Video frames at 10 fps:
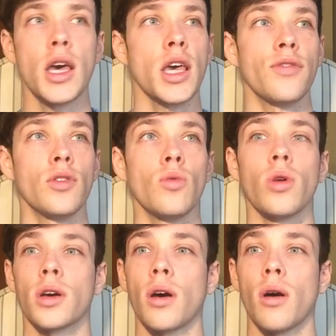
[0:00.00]
If you
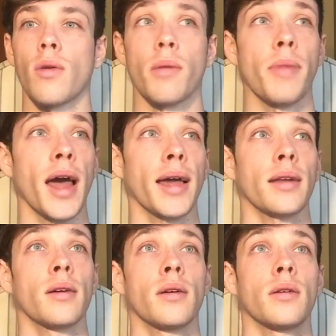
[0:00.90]
want to go and
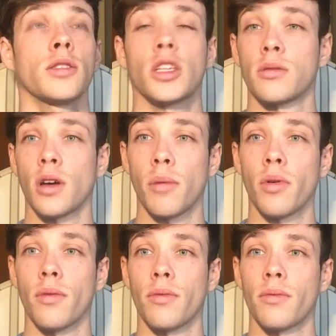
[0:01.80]
plan some type
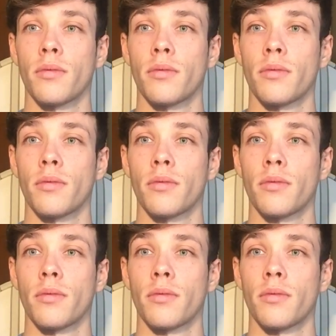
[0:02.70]
of